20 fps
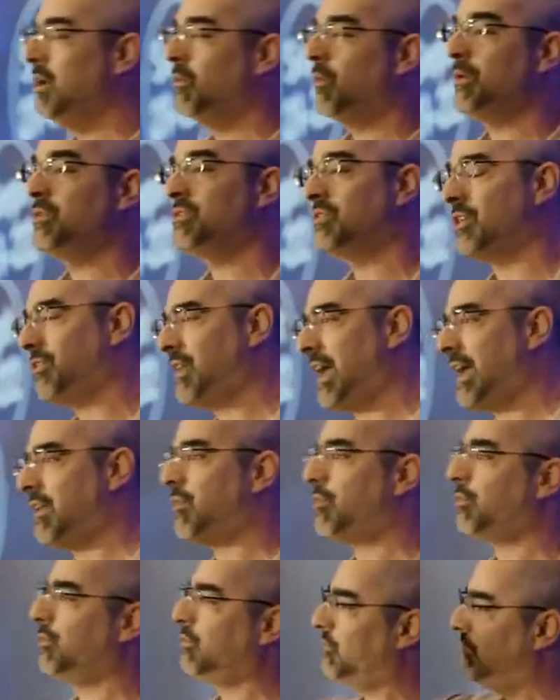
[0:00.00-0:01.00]
we used to
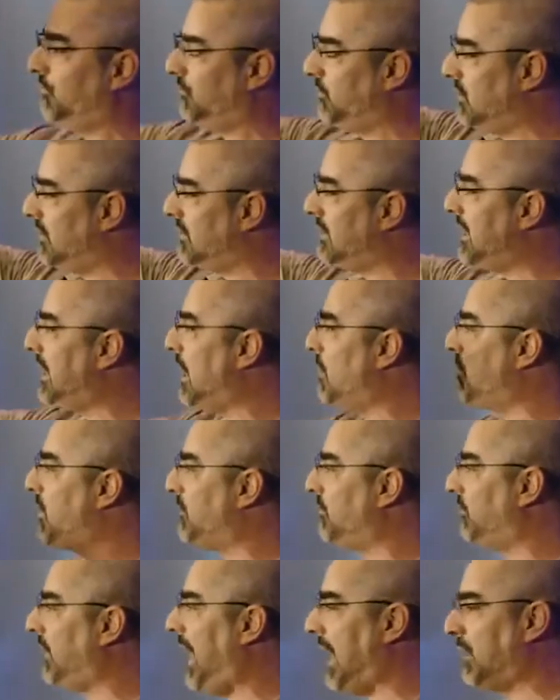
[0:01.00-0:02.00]
say, send up the
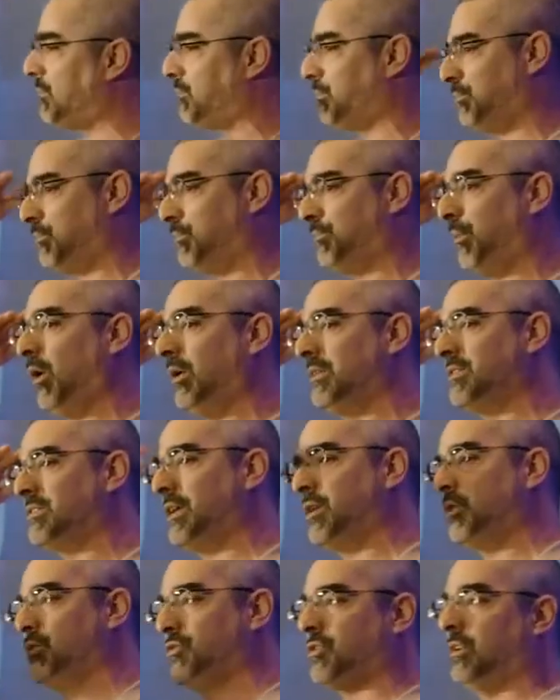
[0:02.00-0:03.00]
flagpole and
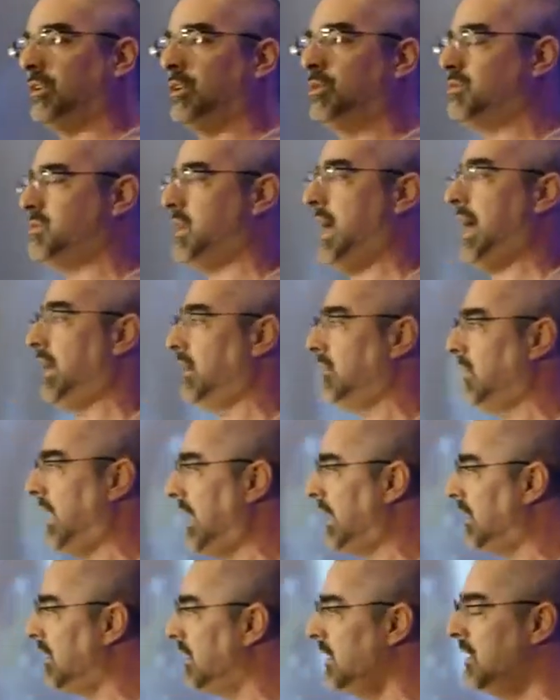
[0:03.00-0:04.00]
see who salutes at it,
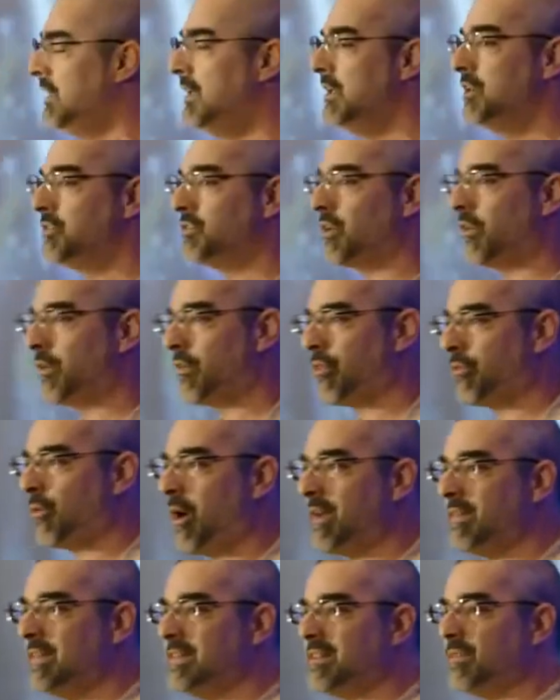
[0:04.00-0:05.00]
right? So they're
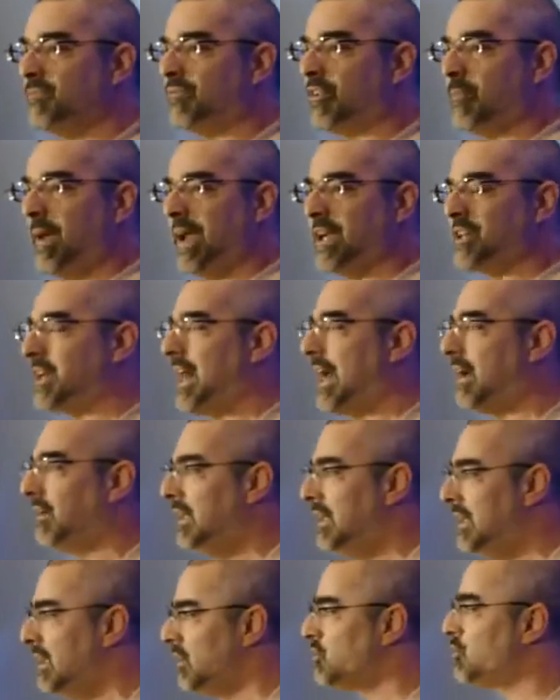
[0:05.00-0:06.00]
throwing this information out,
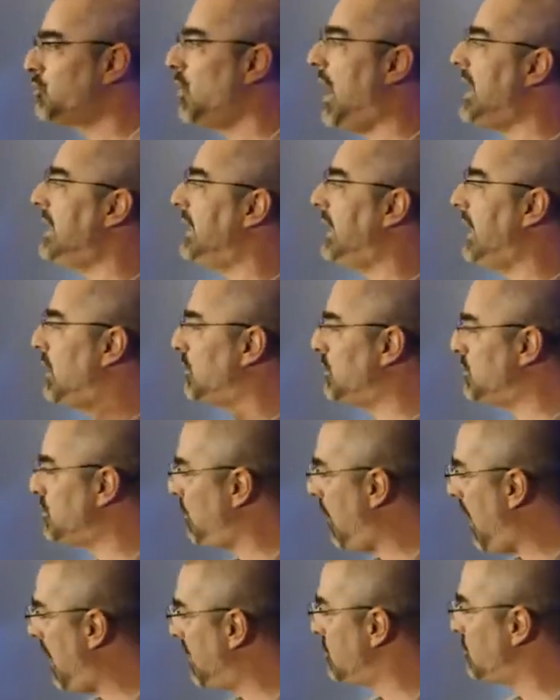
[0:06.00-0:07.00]
trying to get a
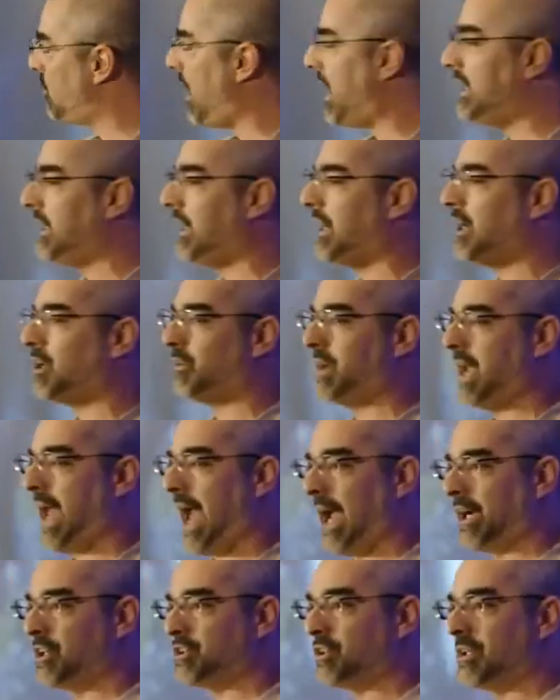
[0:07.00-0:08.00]
response, trying to get a
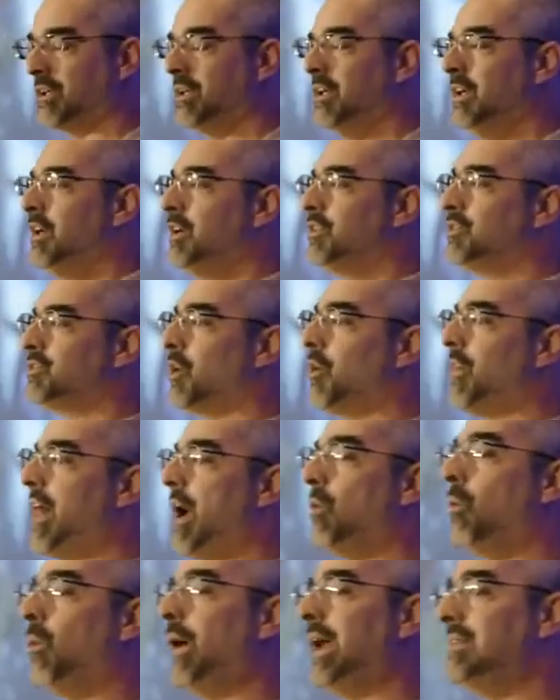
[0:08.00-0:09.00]
reaction, so
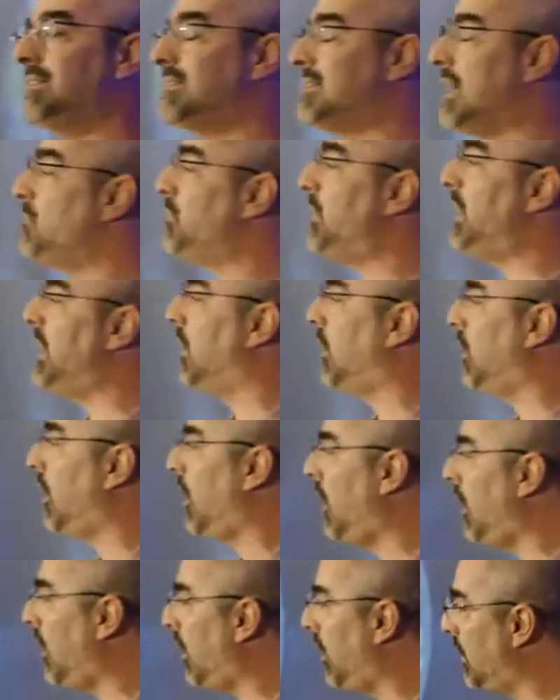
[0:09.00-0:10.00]
that when something
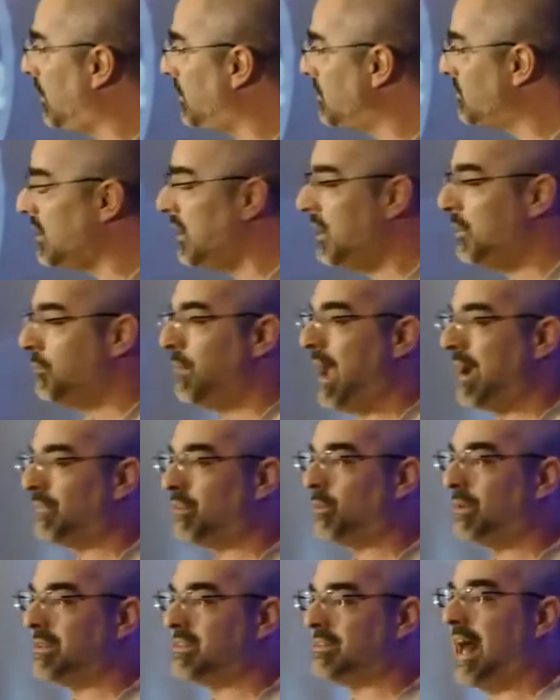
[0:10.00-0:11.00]
occurs,
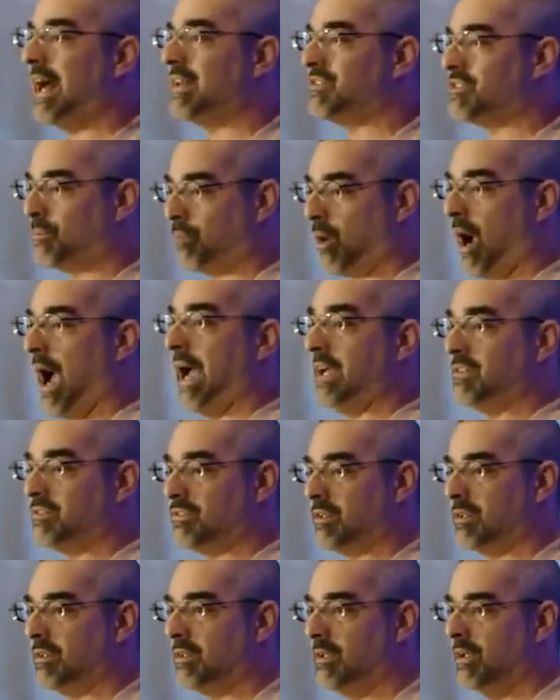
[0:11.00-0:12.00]
everyone's not
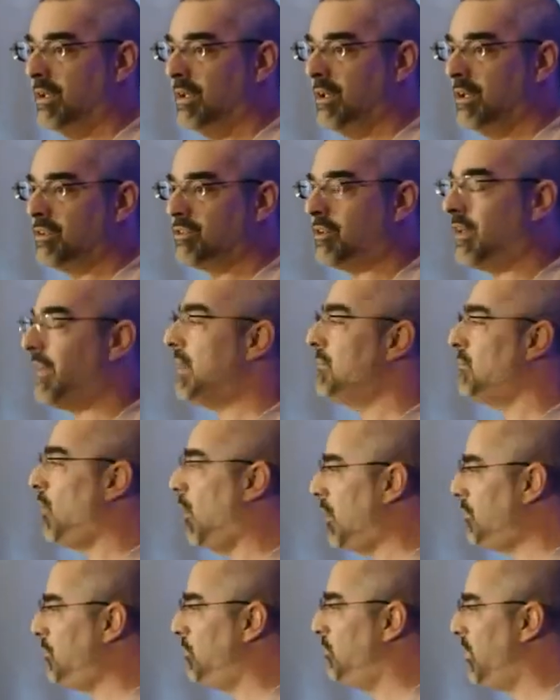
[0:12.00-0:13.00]
surprised. So that
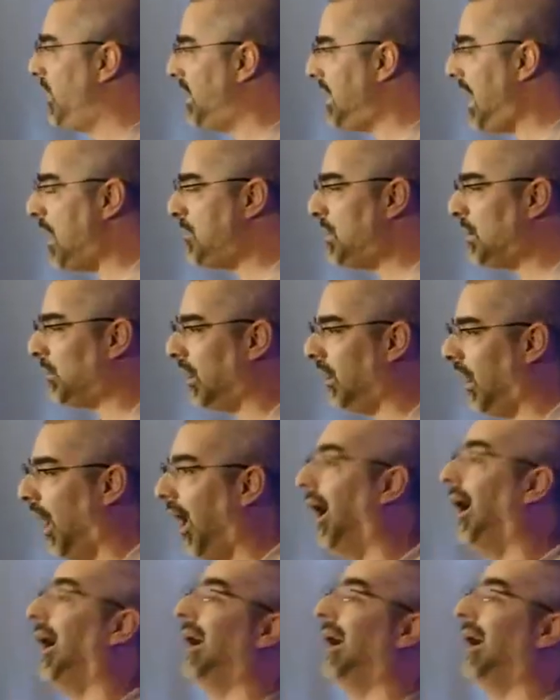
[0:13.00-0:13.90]
more than not, people go, oh,